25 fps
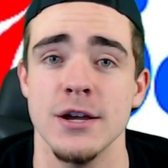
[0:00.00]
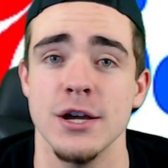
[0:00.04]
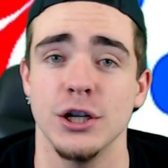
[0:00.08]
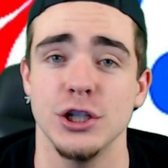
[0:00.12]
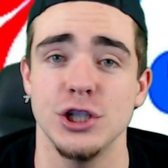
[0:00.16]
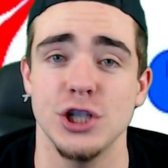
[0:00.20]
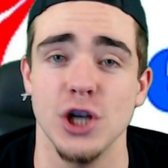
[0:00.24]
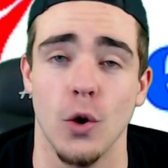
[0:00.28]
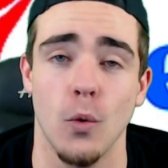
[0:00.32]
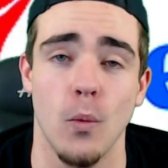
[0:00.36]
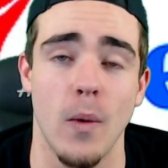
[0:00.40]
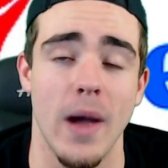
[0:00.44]

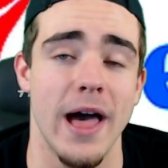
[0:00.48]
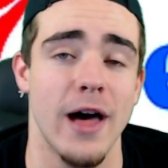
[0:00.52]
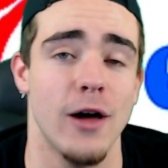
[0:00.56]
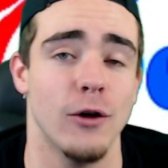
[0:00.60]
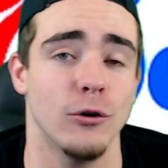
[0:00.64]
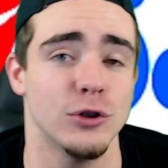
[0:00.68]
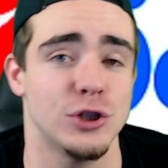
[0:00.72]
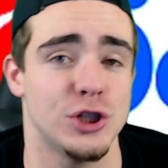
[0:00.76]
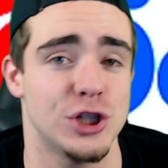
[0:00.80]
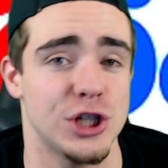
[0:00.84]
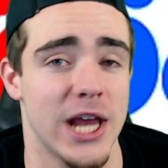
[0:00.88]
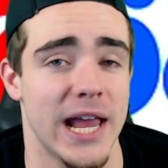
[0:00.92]

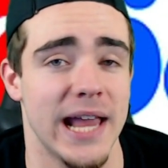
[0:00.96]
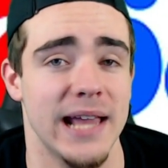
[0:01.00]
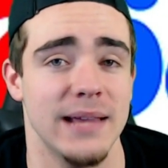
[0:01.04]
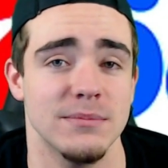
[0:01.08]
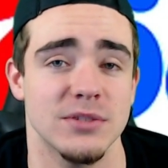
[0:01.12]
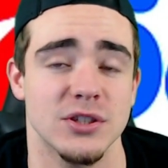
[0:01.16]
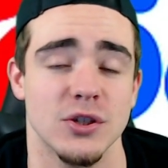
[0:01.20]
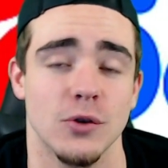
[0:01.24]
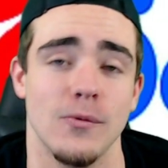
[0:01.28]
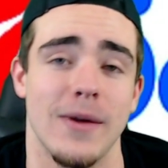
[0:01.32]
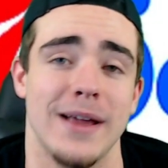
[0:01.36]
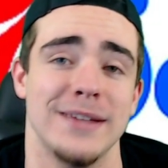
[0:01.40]
Joel,
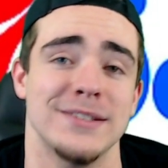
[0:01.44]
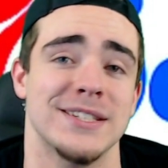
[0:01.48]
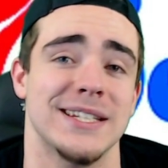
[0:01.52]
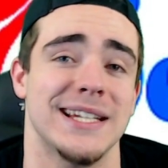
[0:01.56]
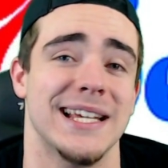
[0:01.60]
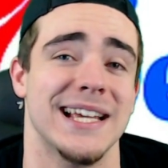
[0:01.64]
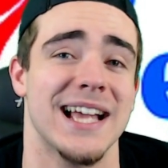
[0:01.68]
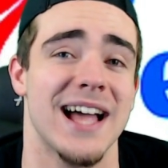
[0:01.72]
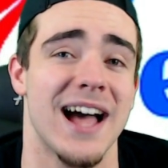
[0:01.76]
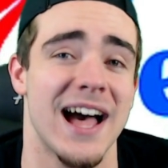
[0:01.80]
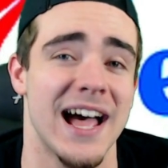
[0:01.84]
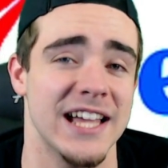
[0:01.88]
James, the rest of
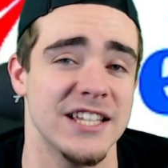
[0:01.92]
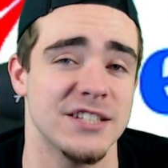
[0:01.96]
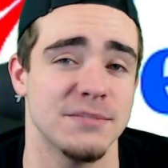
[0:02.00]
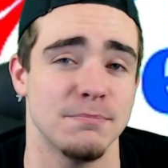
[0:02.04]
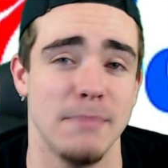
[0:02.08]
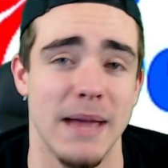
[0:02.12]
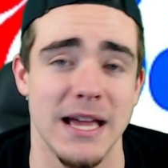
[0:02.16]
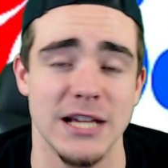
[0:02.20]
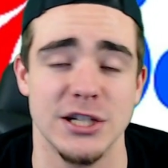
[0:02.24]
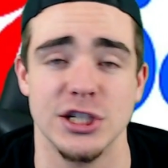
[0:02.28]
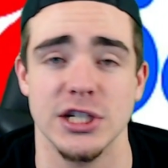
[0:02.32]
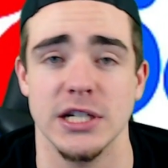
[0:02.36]
the guys
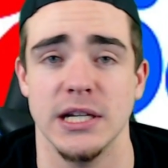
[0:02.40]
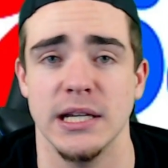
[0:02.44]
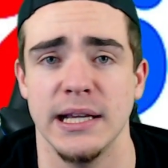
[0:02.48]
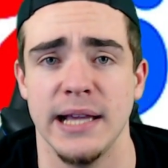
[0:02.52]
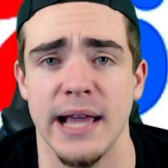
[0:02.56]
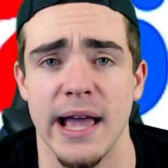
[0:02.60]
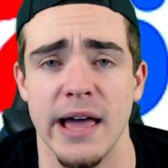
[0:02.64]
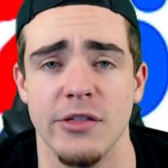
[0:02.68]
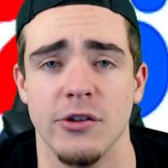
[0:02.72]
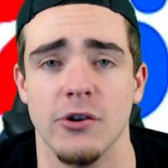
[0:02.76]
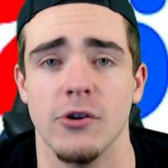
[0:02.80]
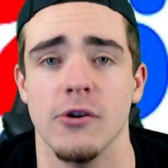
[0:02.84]
meshing
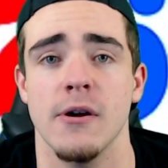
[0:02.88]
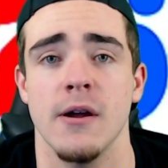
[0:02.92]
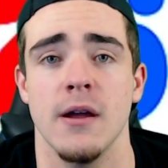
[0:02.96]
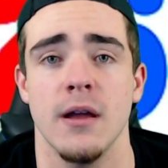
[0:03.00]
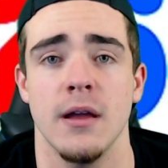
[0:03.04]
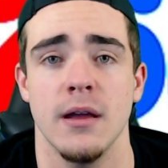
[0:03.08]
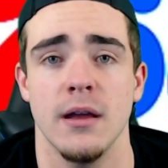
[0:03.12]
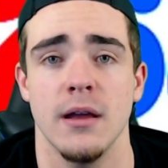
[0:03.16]
together.